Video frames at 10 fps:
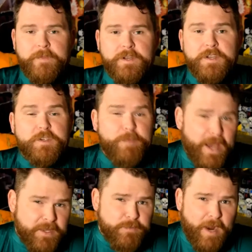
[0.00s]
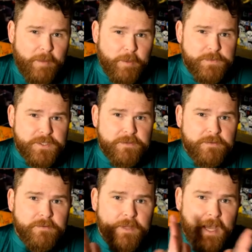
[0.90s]
Despite its problems,
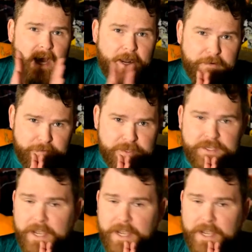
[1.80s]
Iron Fist